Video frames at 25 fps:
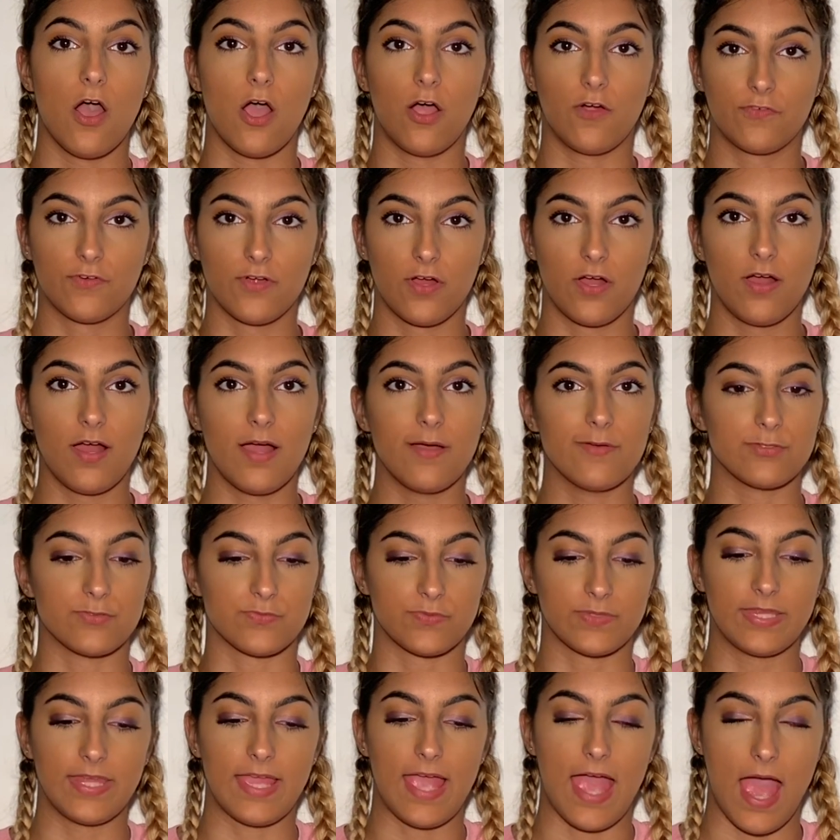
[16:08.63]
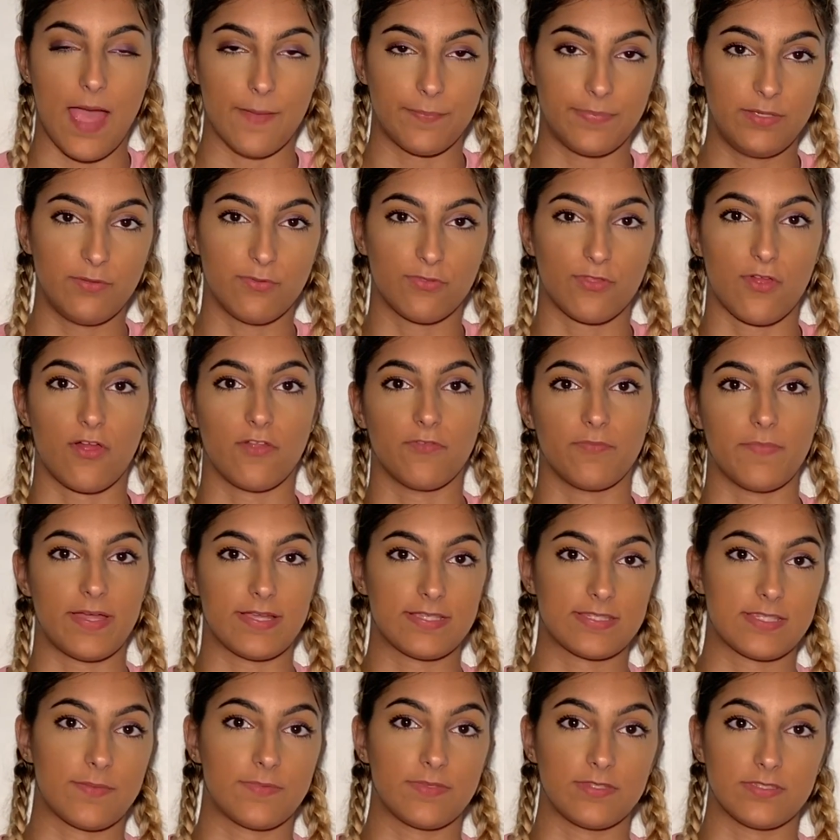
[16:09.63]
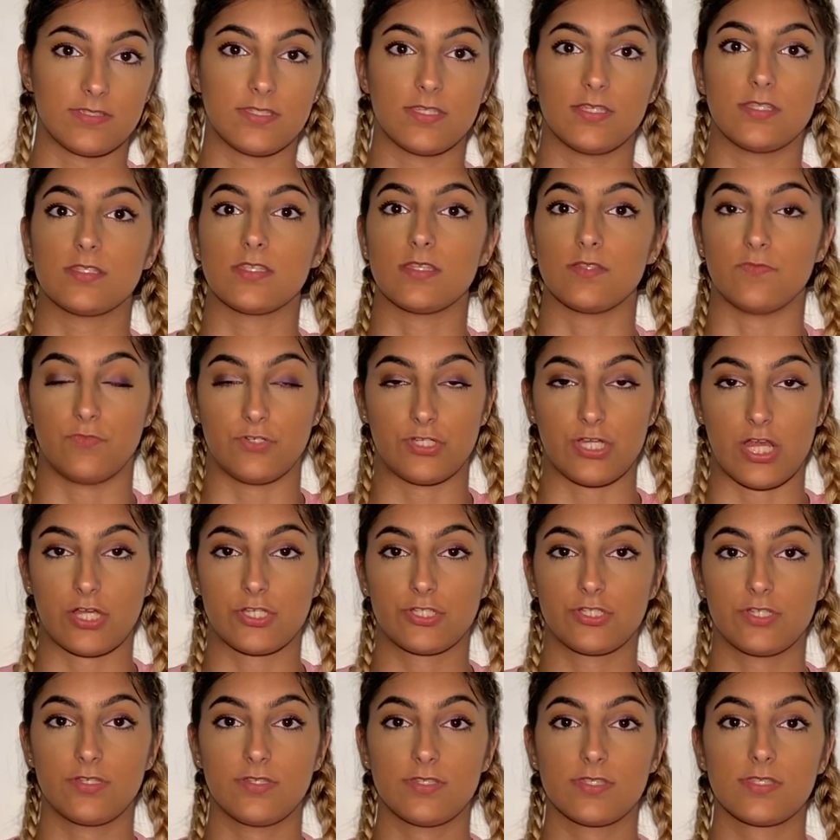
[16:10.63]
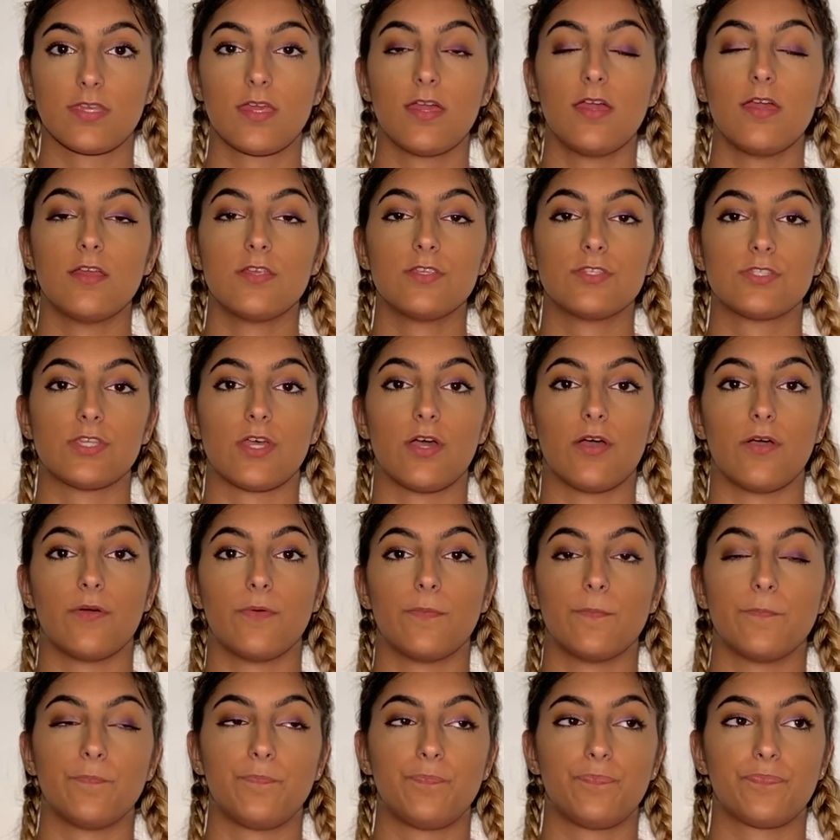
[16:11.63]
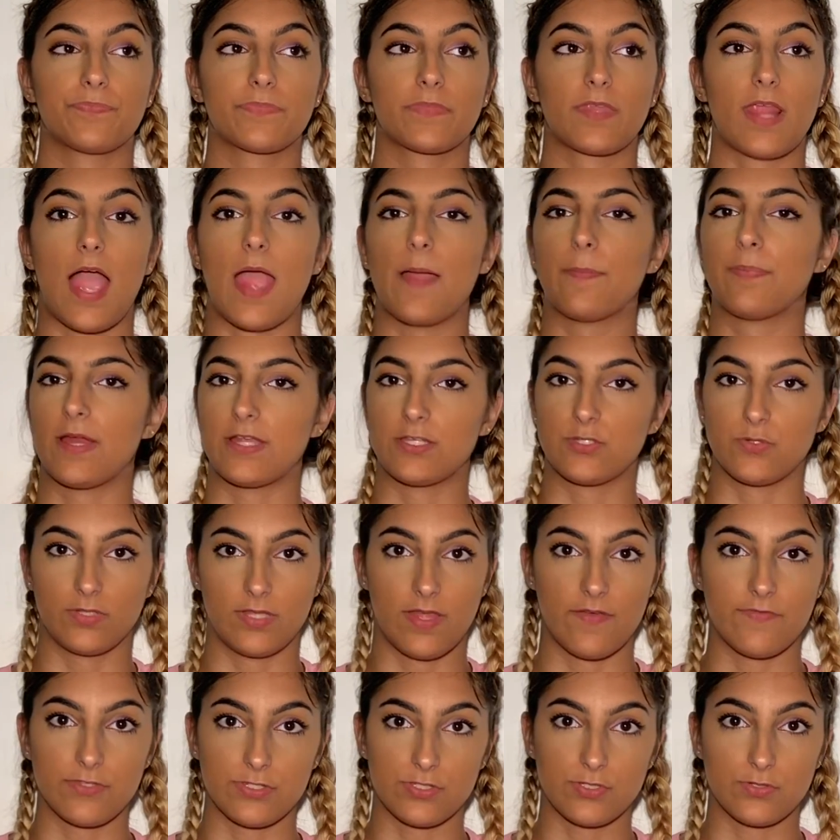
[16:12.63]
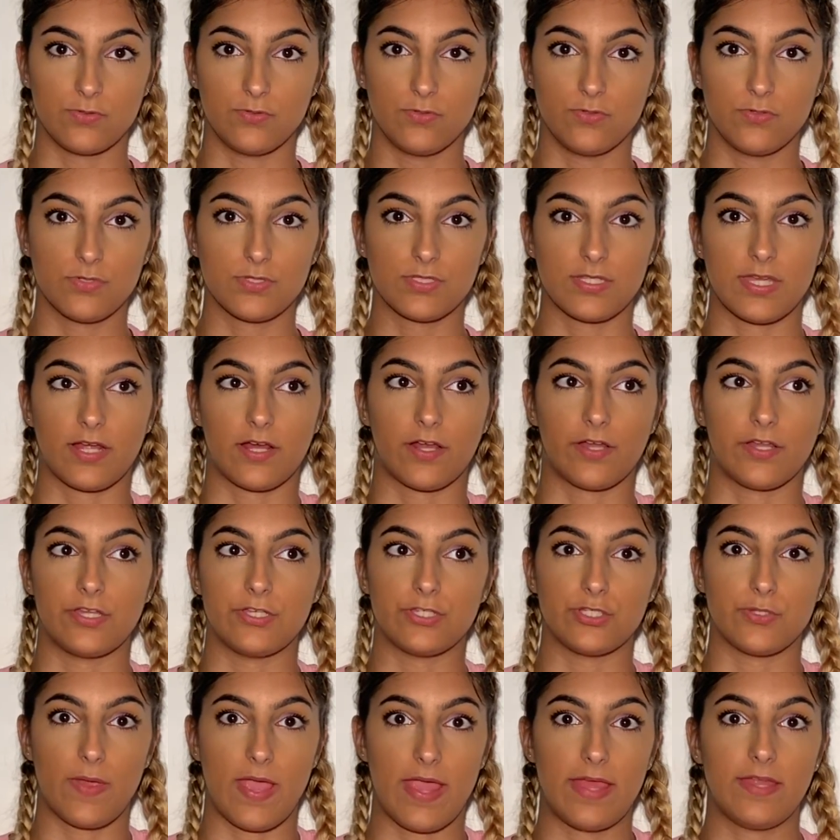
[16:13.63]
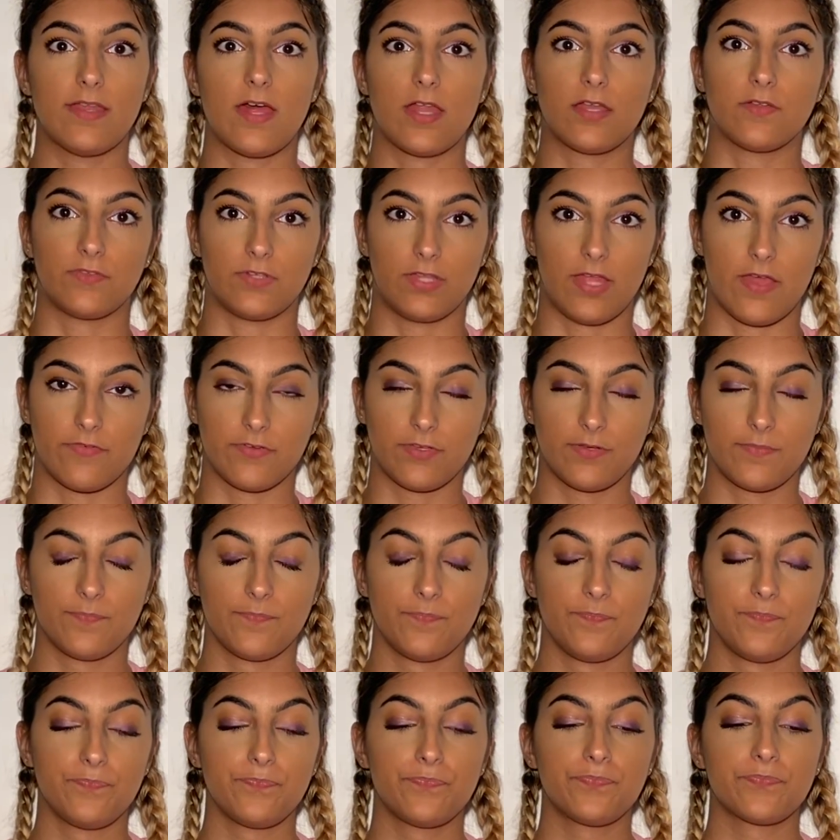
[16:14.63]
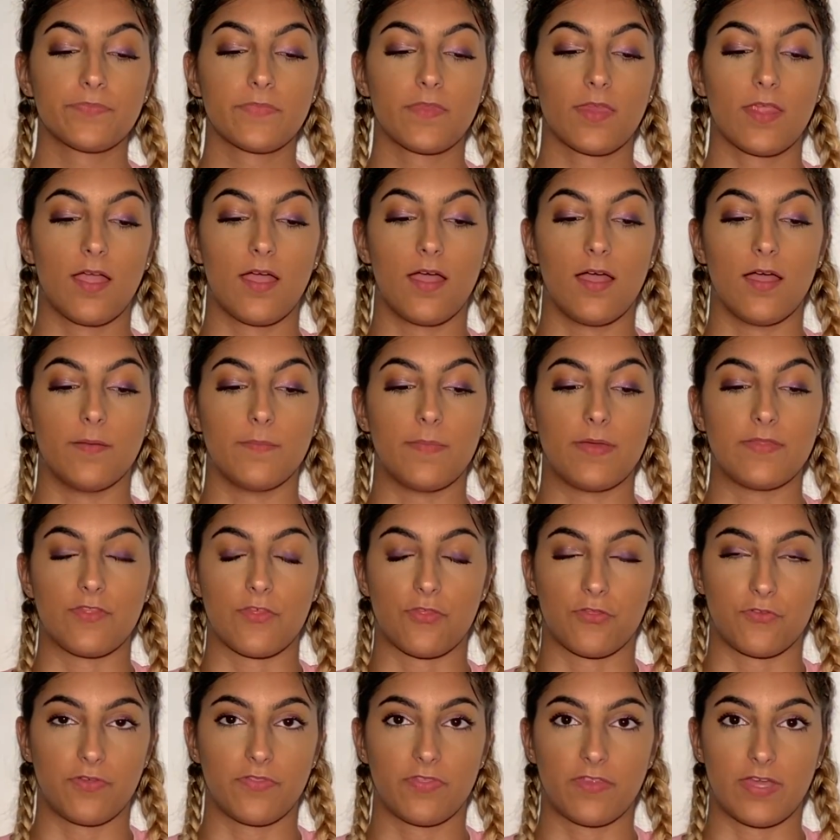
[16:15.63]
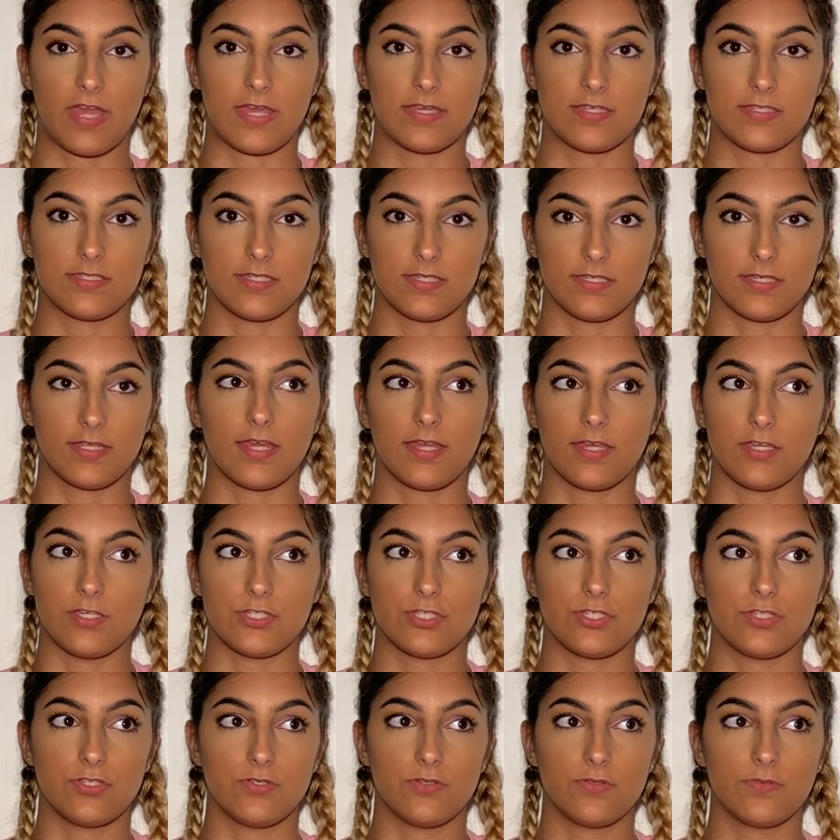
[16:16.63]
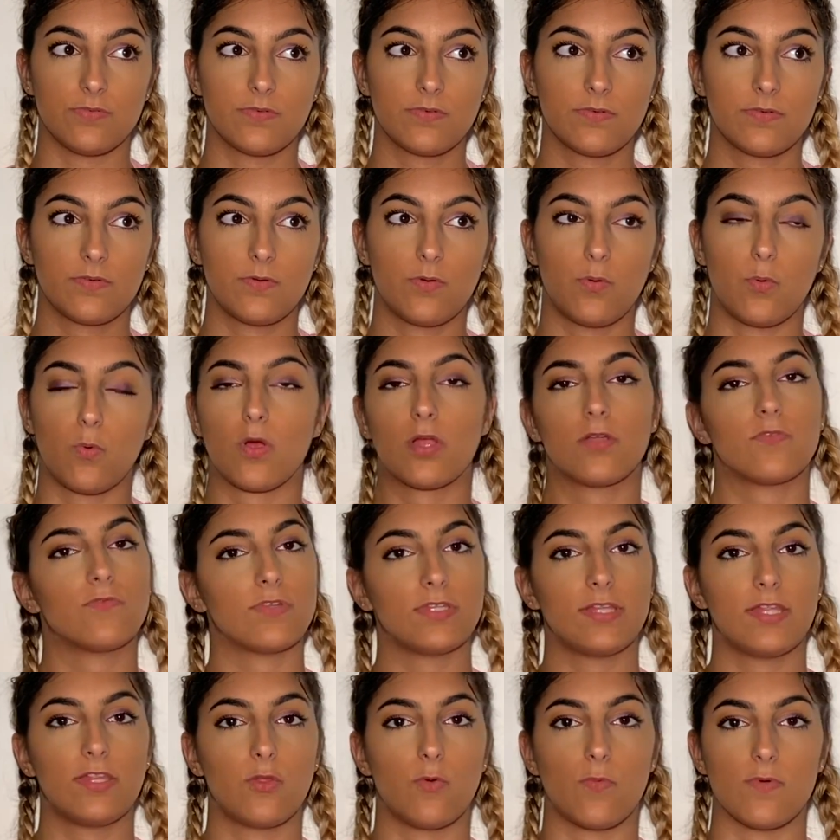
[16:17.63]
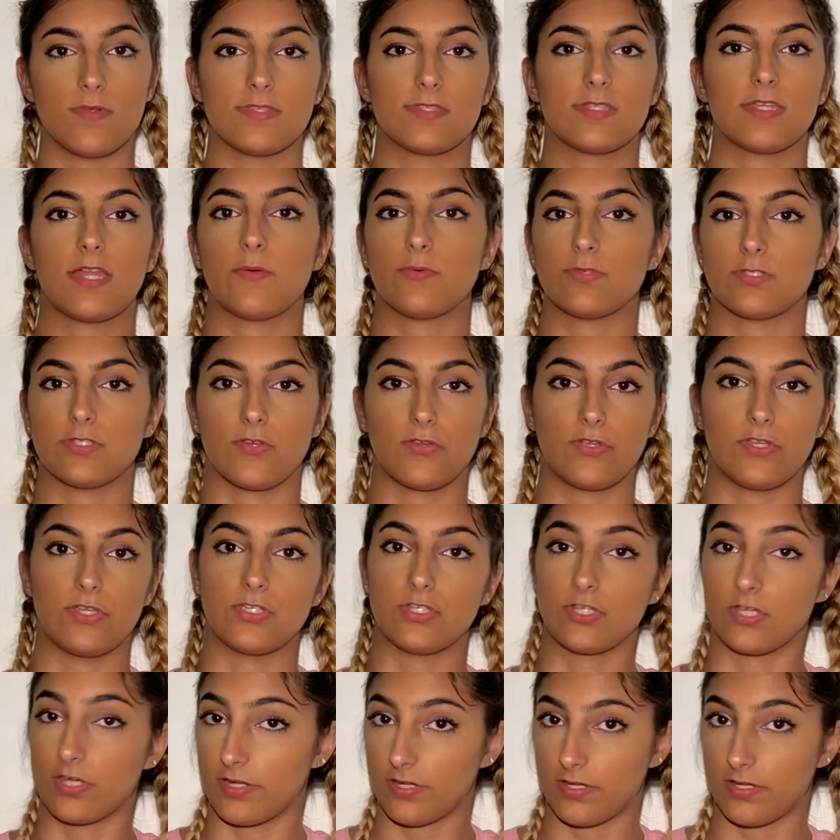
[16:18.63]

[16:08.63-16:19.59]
Overall, I was really happy with all of my acceptances and rejections. So I applied to 11 schools, and I got into 8 out of 11. And the 3 that I didn't get into weren't really the ones that I was looking